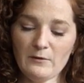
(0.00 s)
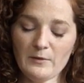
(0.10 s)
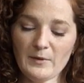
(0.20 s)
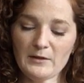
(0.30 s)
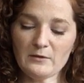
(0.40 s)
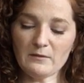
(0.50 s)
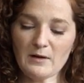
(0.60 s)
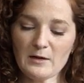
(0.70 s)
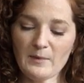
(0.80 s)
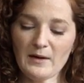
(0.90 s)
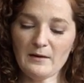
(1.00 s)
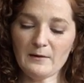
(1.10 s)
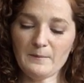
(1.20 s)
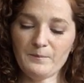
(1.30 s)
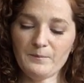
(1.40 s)
from under a rock
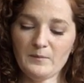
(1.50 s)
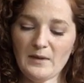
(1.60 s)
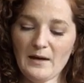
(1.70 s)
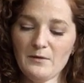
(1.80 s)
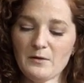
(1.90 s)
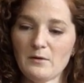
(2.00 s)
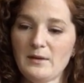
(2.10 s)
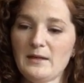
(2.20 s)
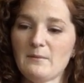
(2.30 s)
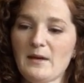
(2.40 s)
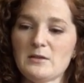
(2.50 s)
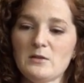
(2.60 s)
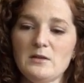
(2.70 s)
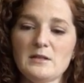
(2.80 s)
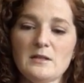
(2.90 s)
pile. Now, though, he had
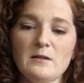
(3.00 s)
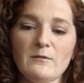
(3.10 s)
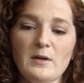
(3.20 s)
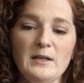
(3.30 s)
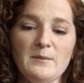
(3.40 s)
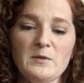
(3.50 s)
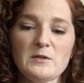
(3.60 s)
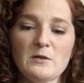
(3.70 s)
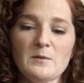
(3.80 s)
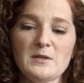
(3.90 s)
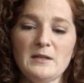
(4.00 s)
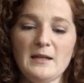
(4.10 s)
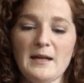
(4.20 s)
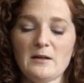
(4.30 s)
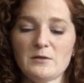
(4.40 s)
mastered the skill of running up the slopes at an
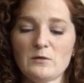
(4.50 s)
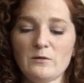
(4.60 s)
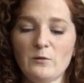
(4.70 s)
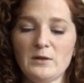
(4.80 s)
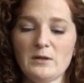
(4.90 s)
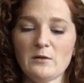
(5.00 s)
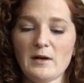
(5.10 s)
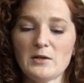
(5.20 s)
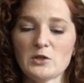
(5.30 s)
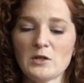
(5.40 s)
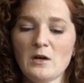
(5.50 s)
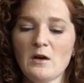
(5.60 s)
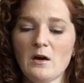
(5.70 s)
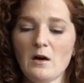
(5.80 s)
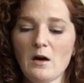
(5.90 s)
angle to avoid the crush,
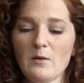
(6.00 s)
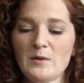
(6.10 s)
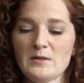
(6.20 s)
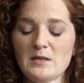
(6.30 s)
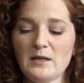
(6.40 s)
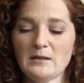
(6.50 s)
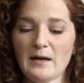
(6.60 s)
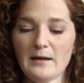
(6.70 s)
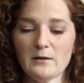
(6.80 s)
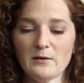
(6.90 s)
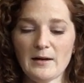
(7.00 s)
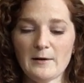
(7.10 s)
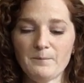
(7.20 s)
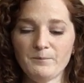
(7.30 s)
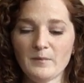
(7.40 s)
always seeking higher
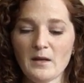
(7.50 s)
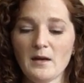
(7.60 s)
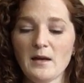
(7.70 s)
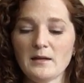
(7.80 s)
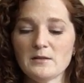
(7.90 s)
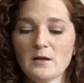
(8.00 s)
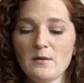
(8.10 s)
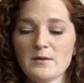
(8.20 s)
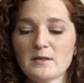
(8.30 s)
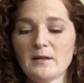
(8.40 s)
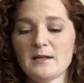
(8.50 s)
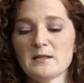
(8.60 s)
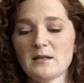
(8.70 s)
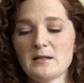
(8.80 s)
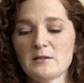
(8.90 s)
ground. And as always, the
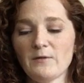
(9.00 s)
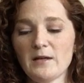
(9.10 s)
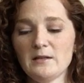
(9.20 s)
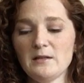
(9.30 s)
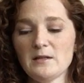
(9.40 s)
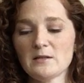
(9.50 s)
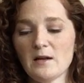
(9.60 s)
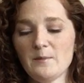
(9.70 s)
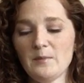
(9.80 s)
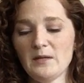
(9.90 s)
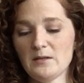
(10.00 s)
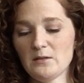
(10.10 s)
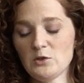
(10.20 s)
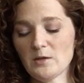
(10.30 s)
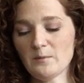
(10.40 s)
landslides finally stopped being
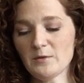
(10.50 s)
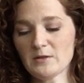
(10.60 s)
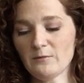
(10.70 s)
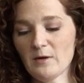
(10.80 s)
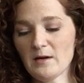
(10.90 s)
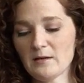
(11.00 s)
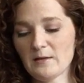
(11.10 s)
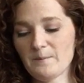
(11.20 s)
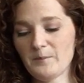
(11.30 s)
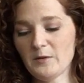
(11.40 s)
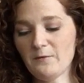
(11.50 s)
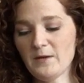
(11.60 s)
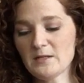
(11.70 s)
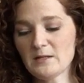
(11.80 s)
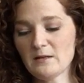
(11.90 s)
jumbles of rock. The
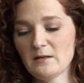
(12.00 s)
face